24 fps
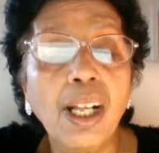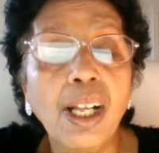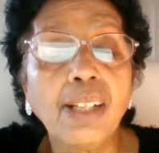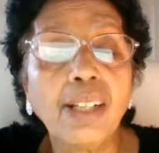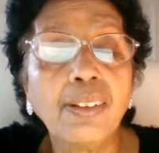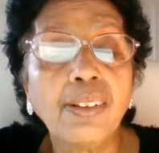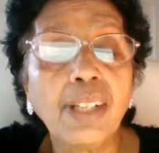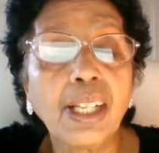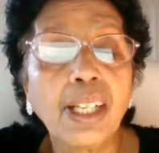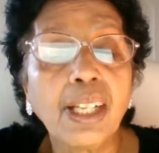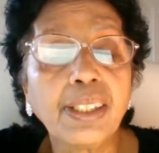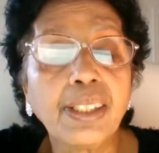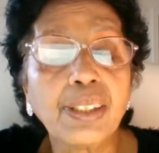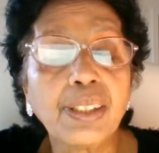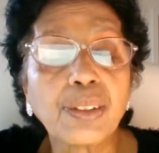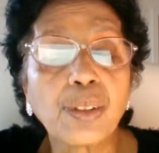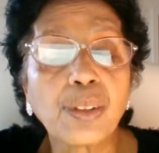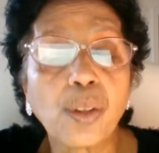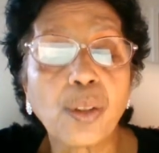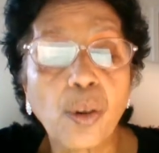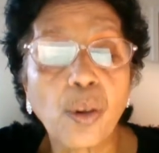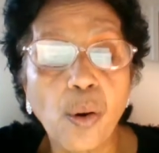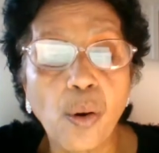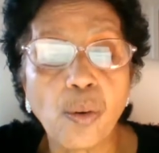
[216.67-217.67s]
That is
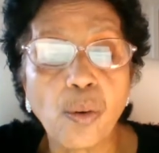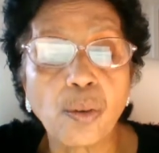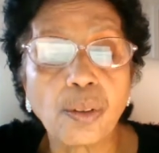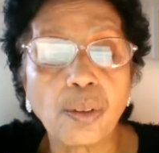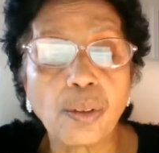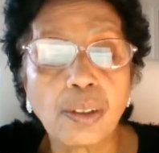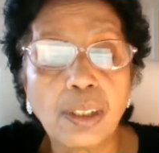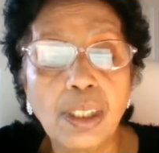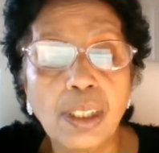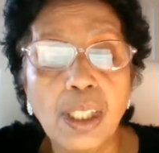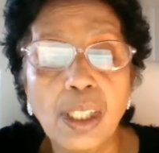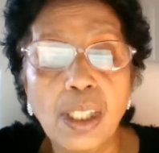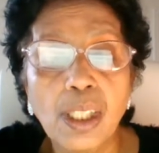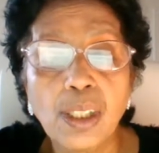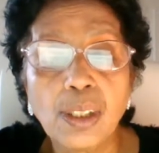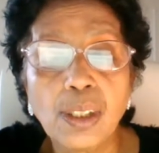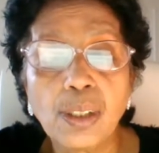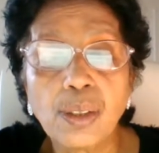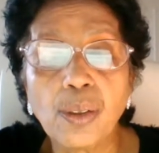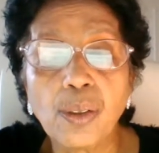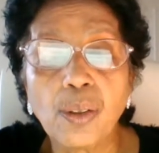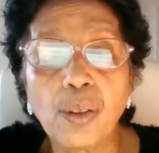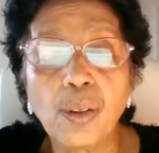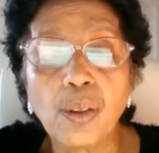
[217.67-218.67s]
wrong.
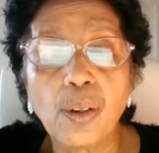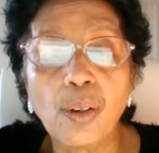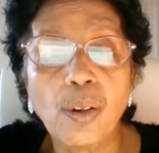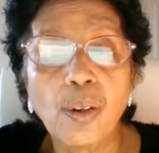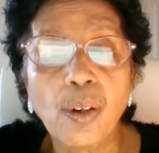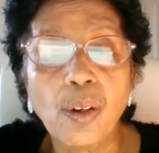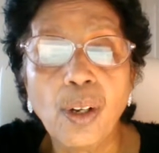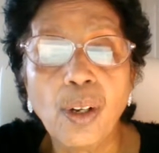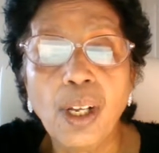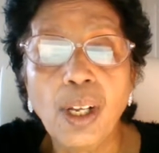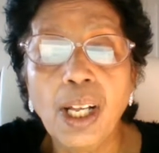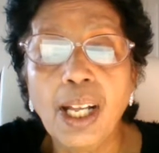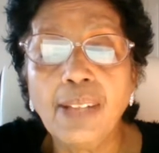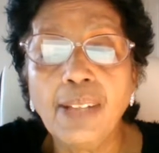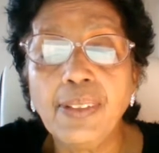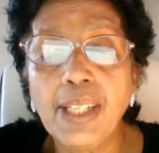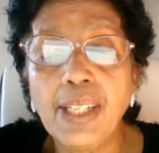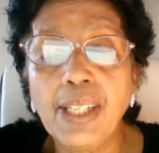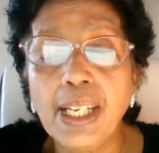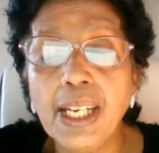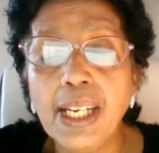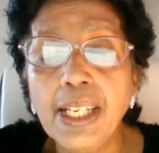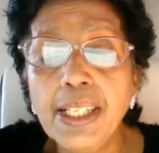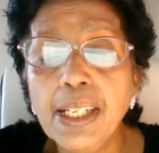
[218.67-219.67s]
So they
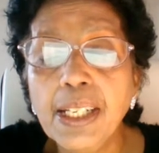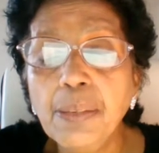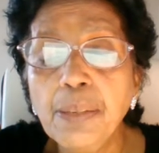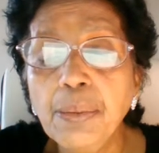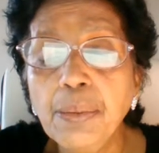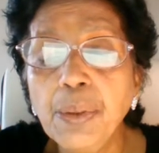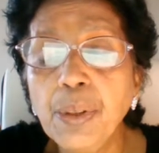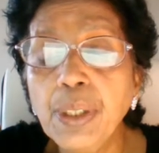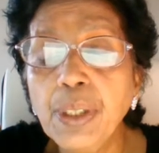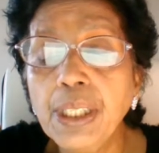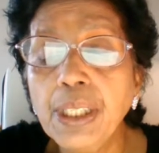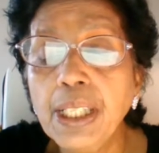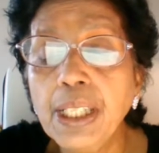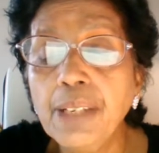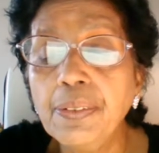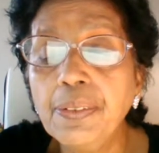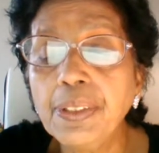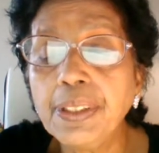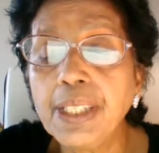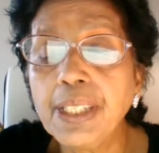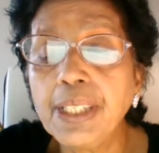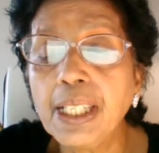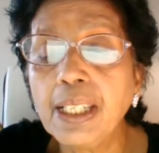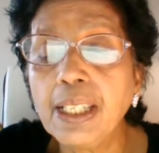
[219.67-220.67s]
end up doing
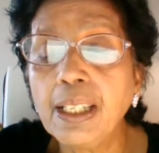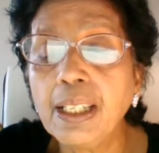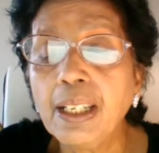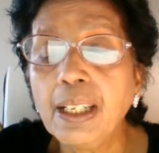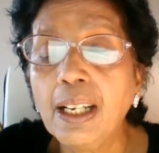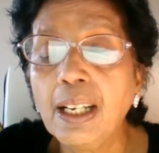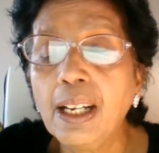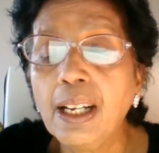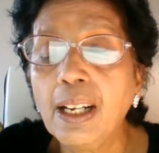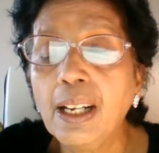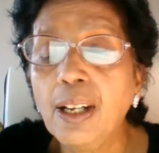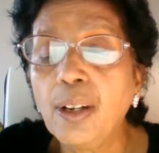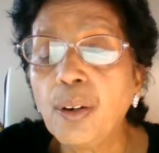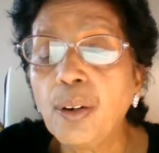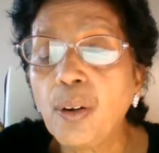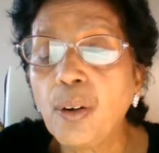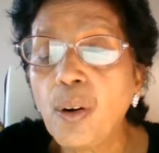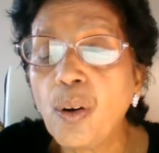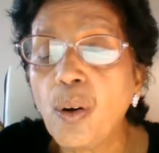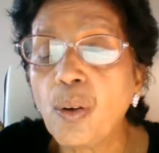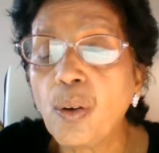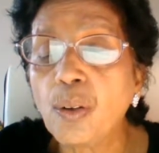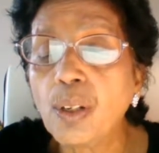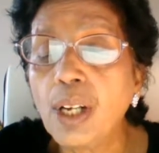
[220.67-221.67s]
everything
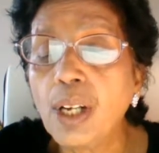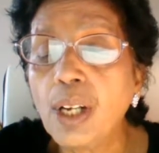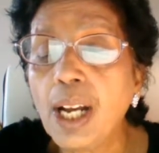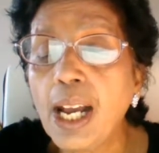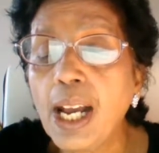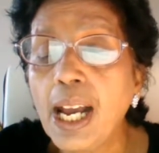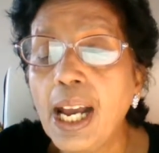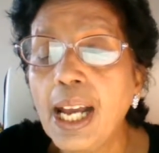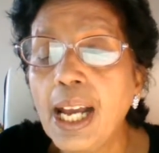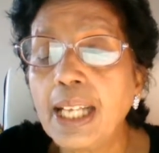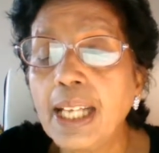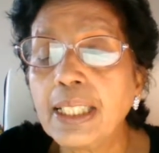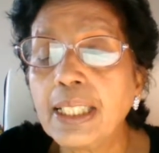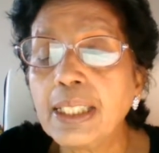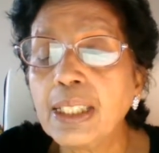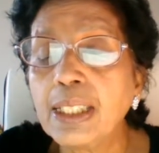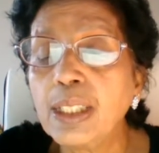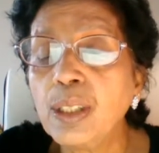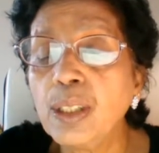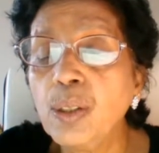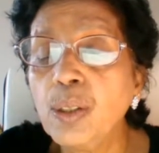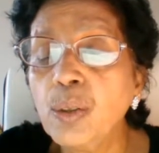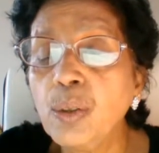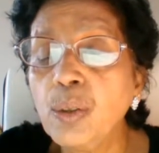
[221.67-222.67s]
wrong and
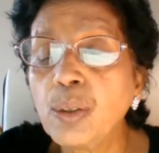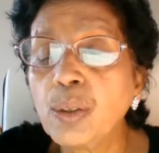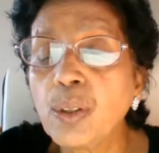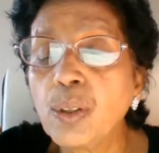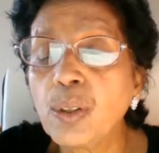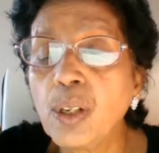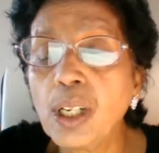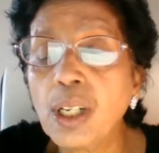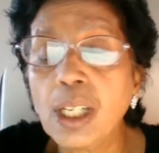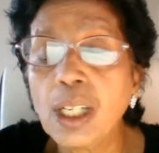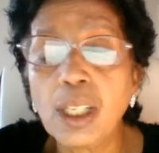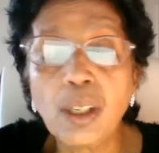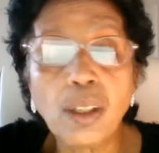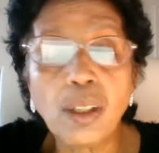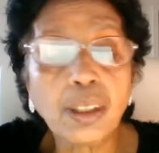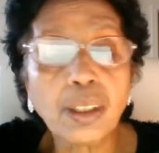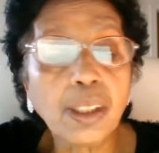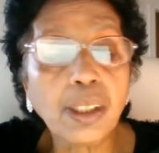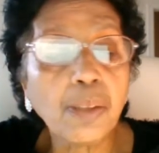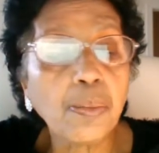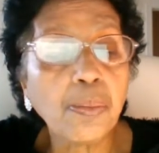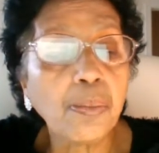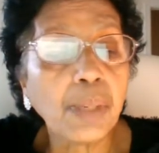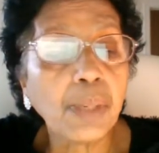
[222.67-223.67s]
lose a lot
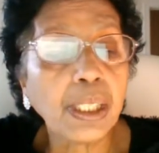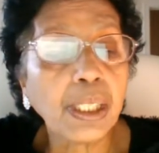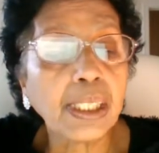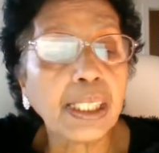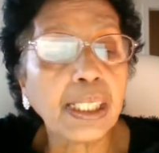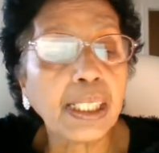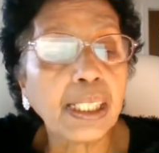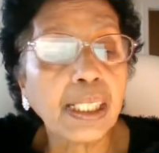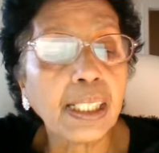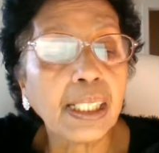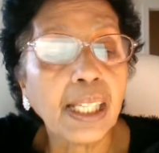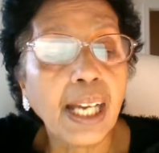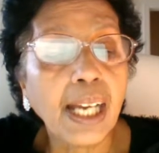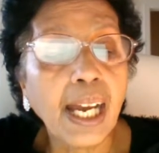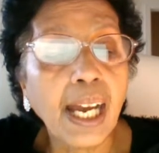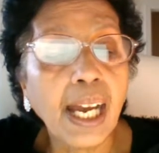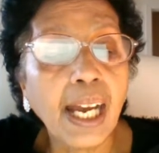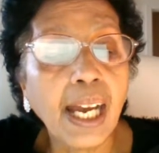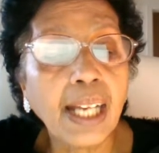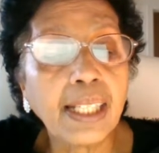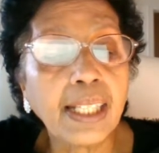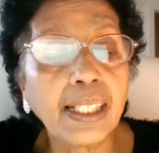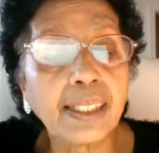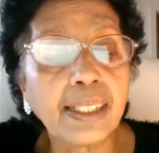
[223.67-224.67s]
of money
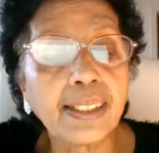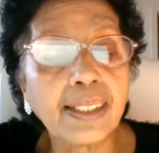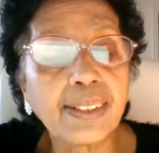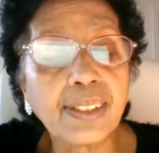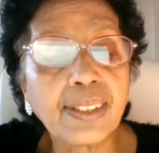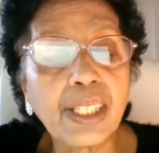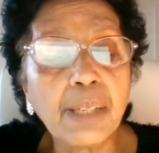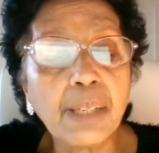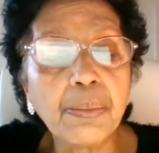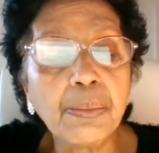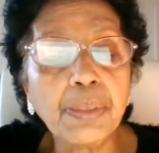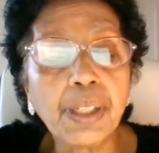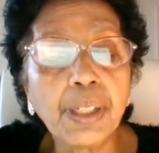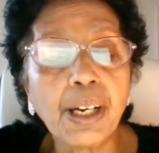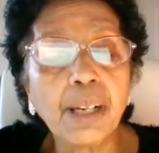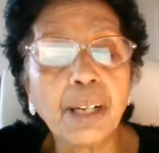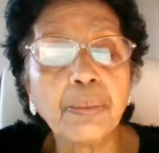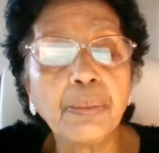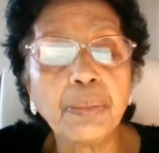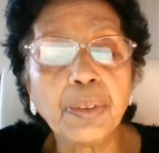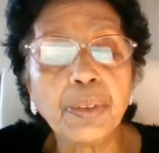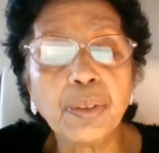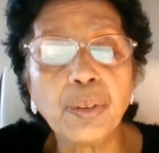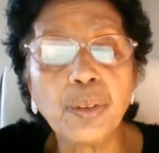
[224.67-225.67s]
and at the same
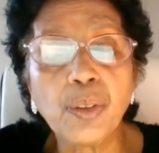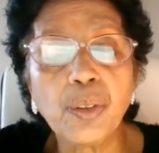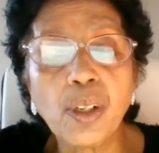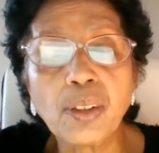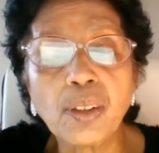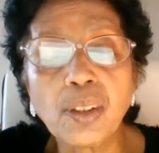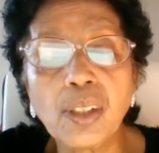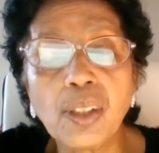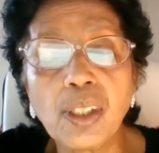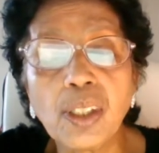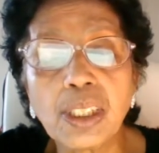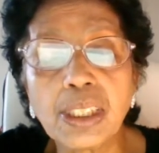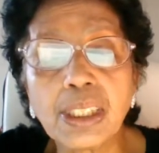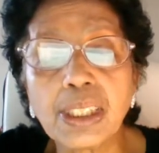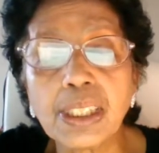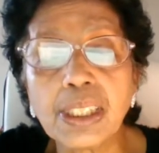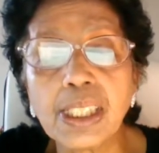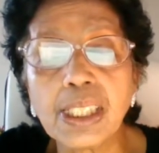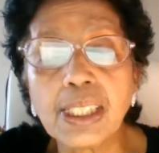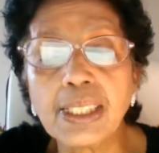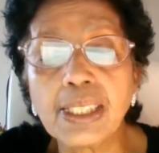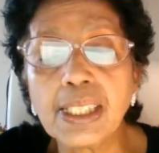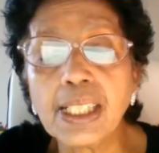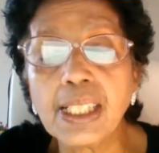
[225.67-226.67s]
time do not
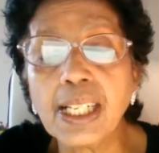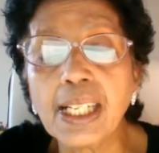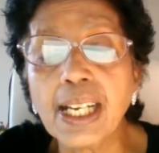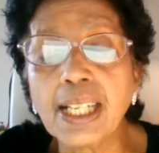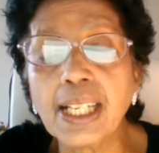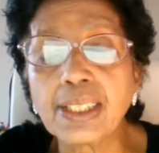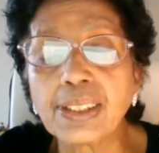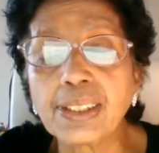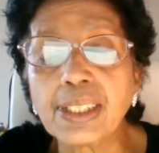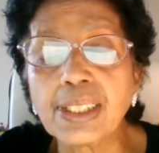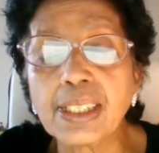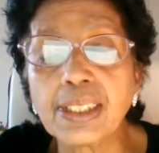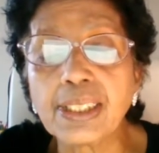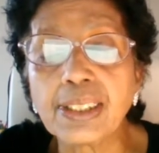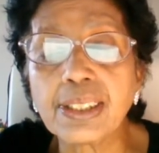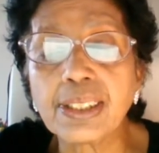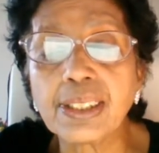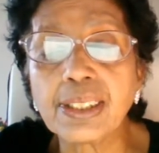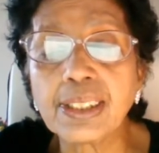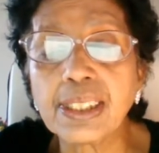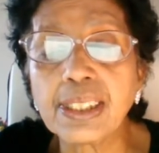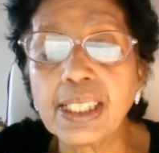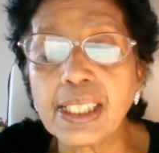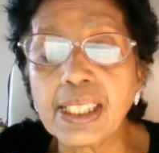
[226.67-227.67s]
consider their actions
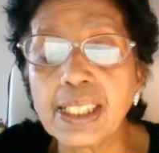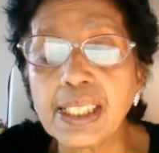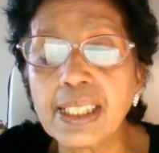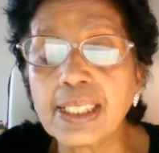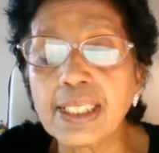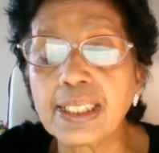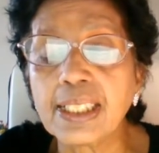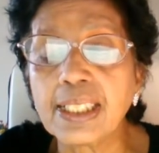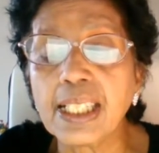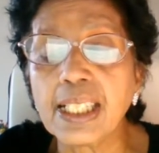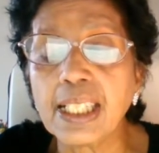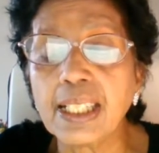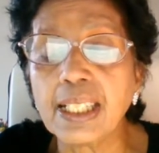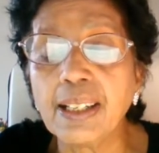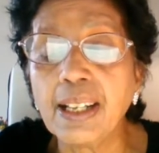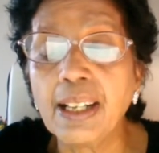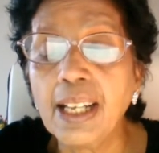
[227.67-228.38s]
seriously.